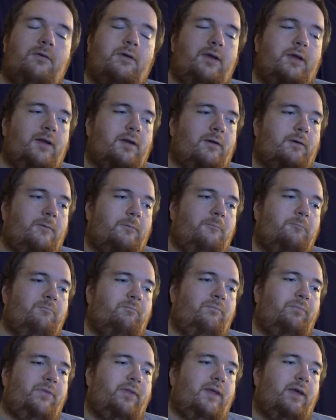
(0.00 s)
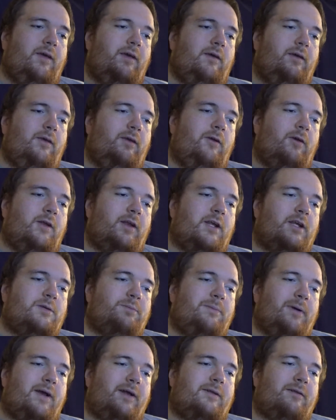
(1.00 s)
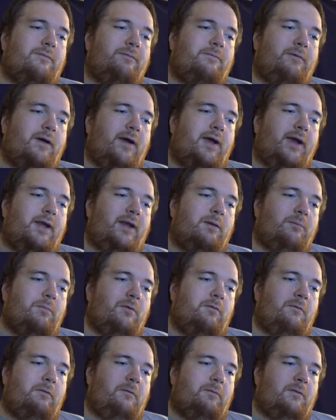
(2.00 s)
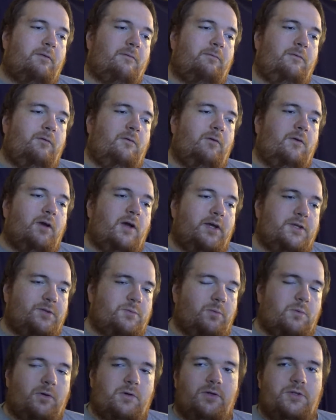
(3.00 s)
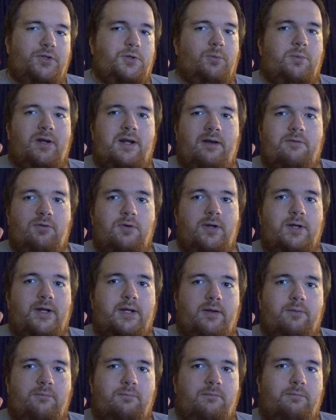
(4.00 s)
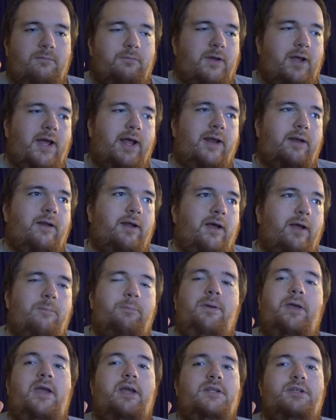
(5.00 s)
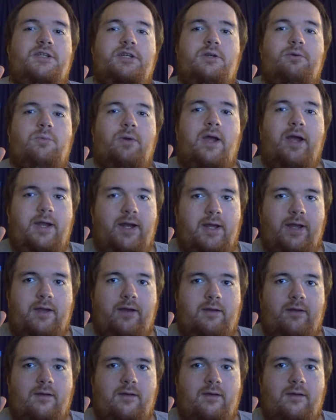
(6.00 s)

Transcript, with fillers: You know, you could expect to find a movie with a few cuss words or whatever in it, a, a, PG rating.